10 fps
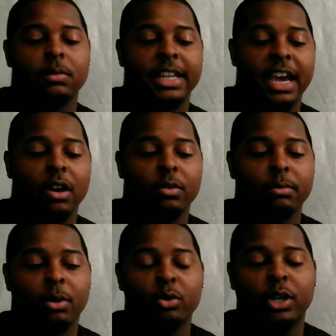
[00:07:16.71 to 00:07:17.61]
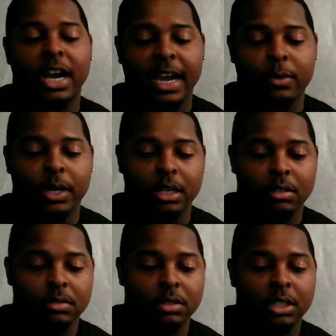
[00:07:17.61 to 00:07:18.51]
down Boulder Highway,
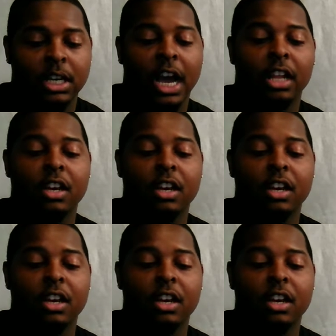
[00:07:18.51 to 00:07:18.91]
I